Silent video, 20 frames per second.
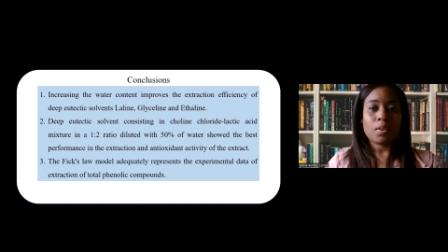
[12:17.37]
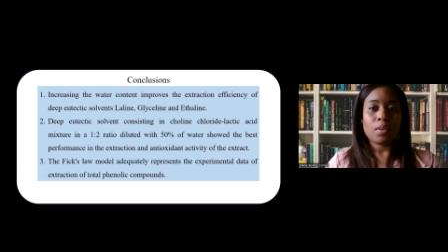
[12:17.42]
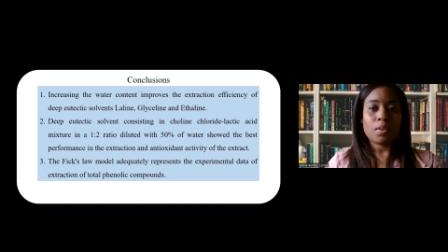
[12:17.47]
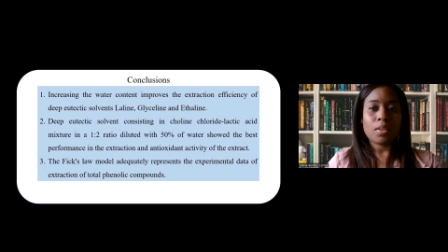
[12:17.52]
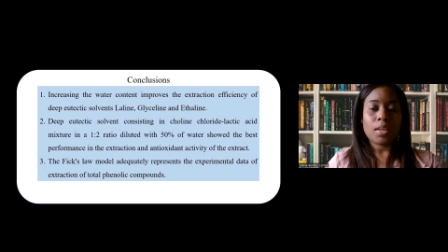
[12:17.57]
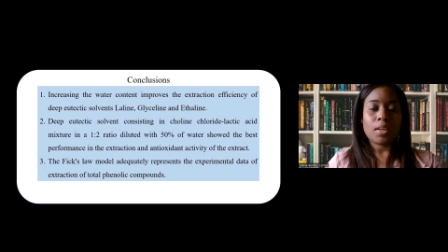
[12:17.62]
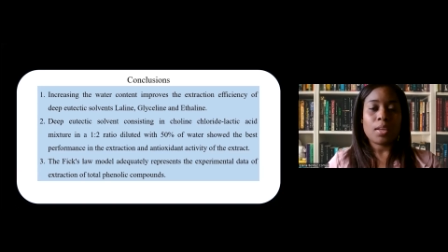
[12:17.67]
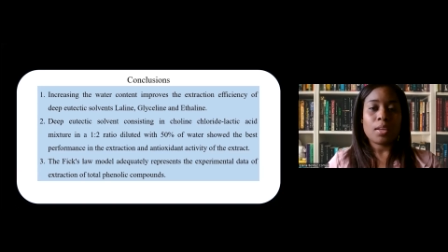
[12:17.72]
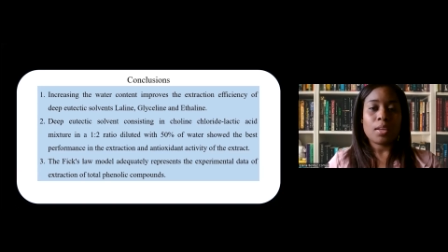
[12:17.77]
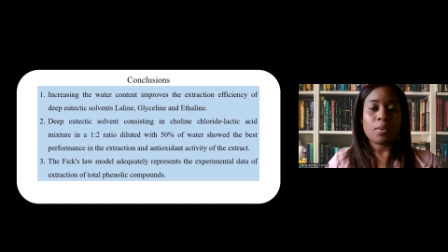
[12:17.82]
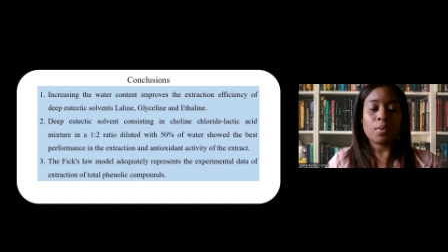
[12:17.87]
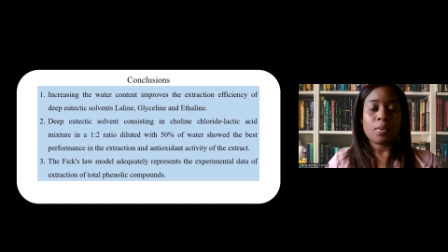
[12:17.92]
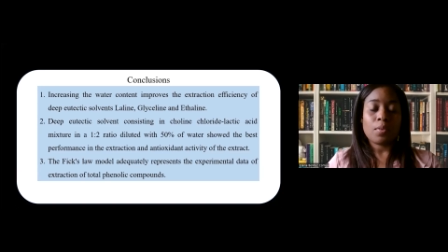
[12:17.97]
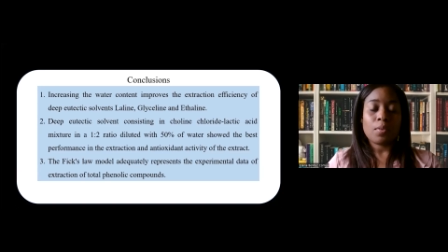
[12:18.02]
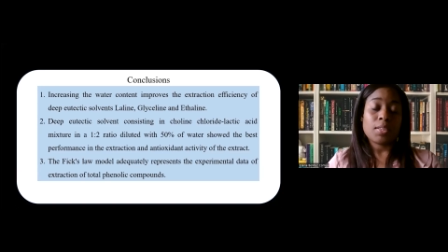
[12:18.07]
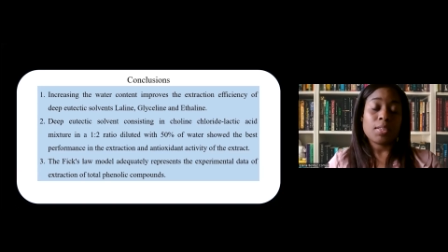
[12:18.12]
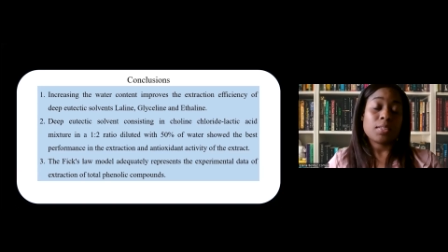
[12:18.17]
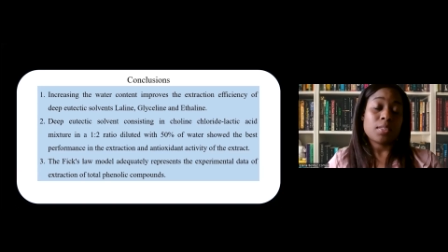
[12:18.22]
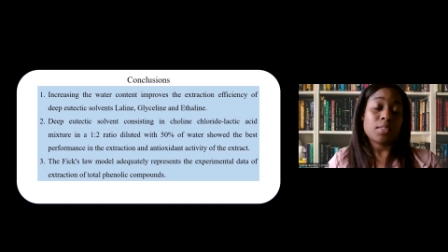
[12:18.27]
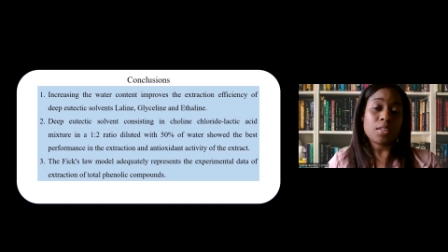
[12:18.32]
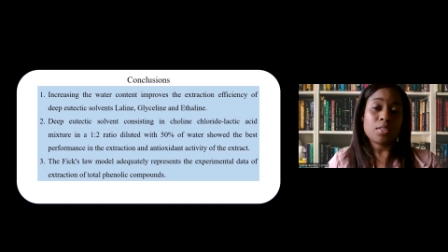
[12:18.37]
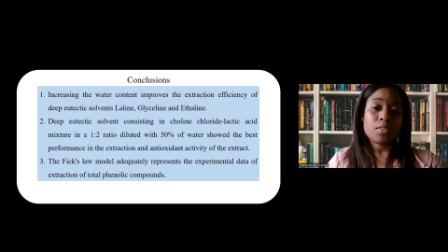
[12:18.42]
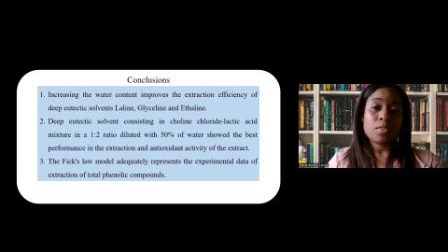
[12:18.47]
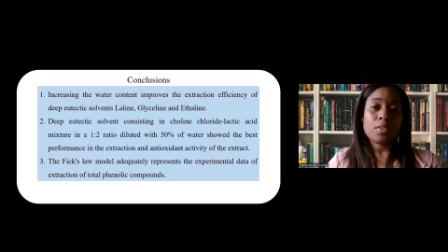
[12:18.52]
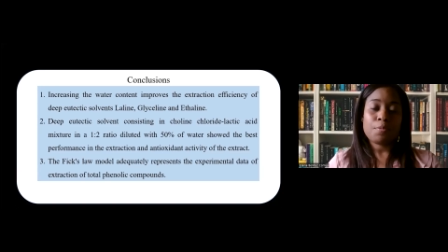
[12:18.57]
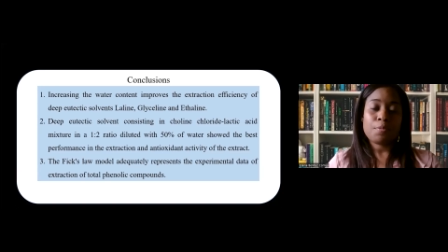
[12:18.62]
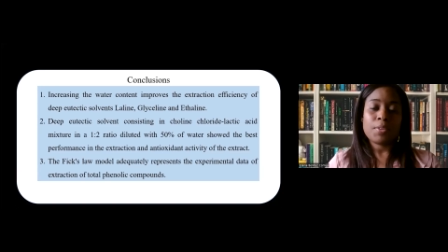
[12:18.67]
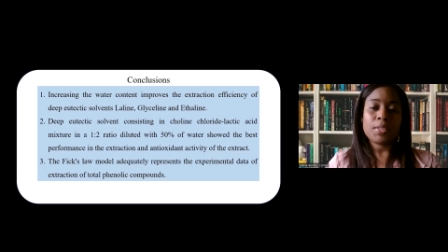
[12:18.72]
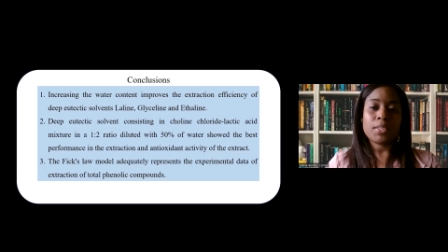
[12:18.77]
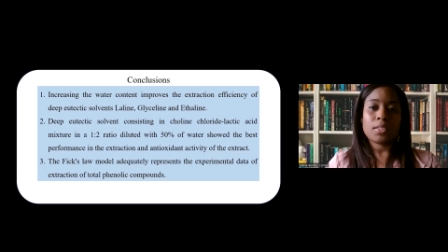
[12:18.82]
uh, or the extraction
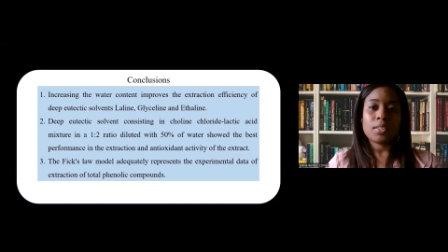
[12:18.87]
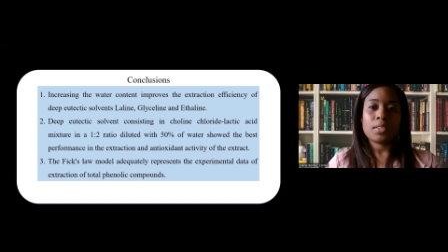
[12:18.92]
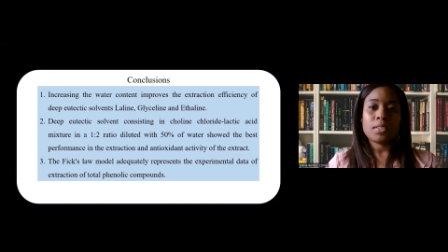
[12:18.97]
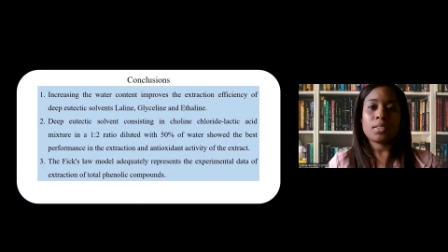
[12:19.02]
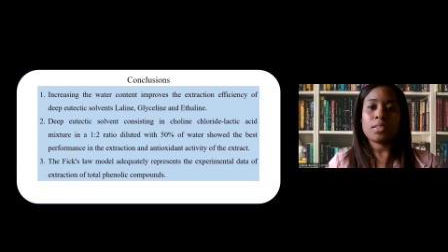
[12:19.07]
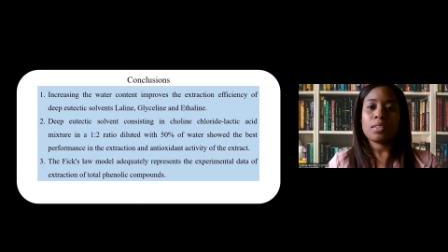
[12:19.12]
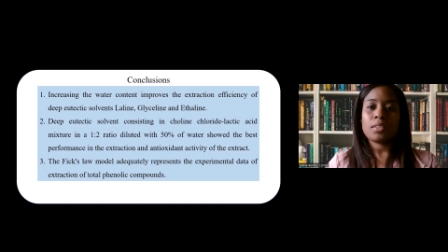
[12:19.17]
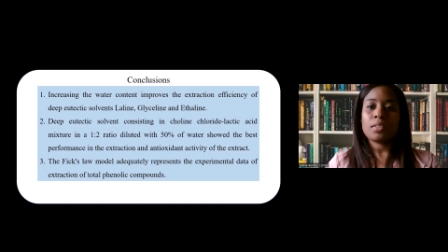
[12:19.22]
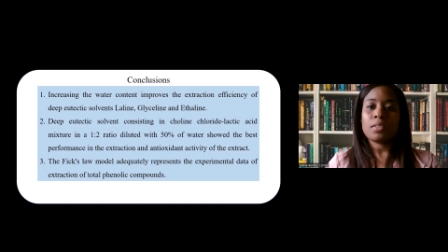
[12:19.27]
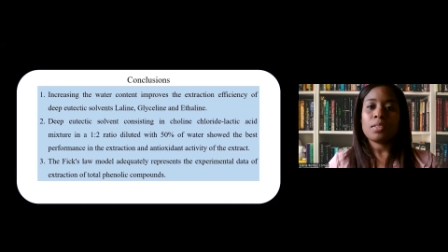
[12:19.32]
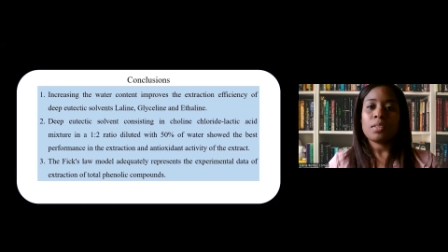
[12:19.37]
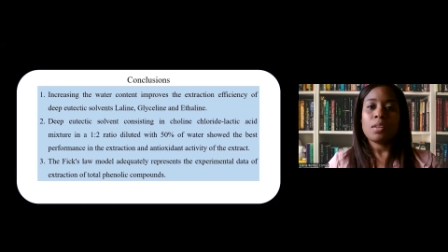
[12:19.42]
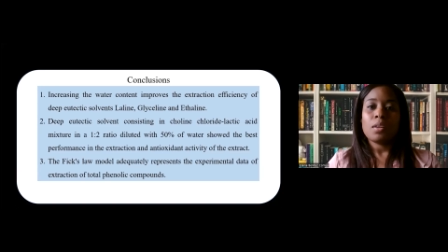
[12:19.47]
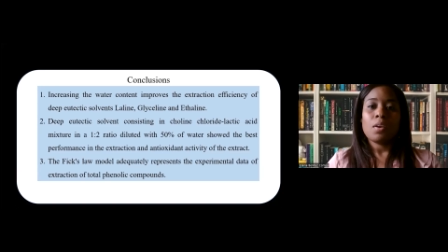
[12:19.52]
efficiency